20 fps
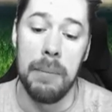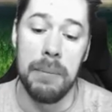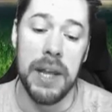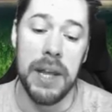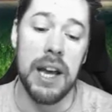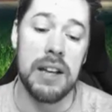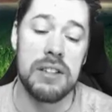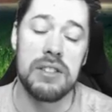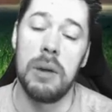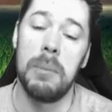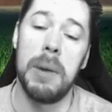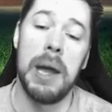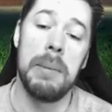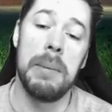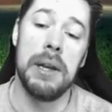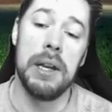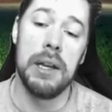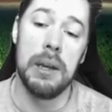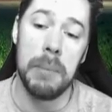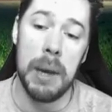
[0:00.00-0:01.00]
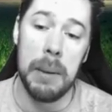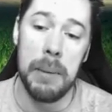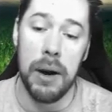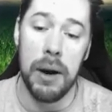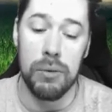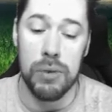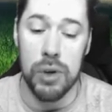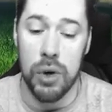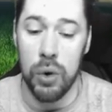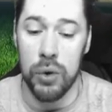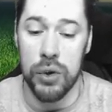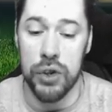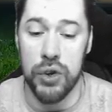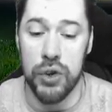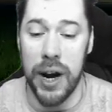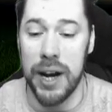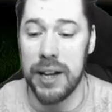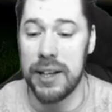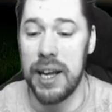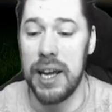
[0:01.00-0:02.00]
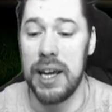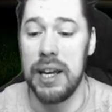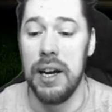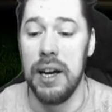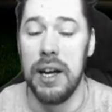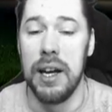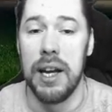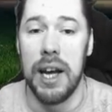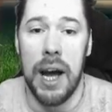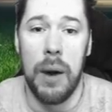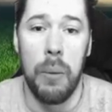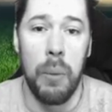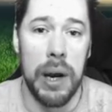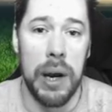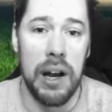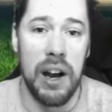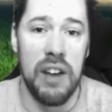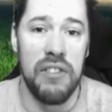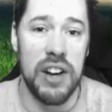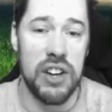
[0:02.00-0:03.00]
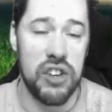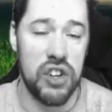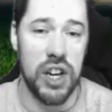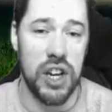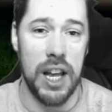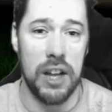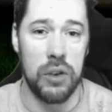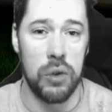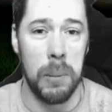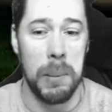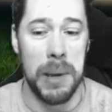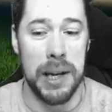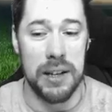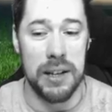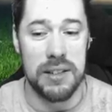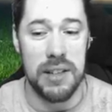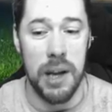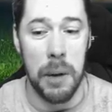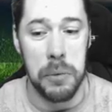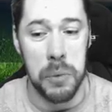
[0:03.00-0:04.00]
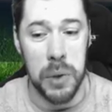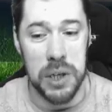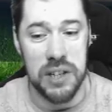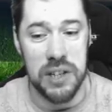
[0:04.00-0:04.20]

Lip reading: Yeah, so maybe I'll record the track day, and when I eventually get to 1 million subs, which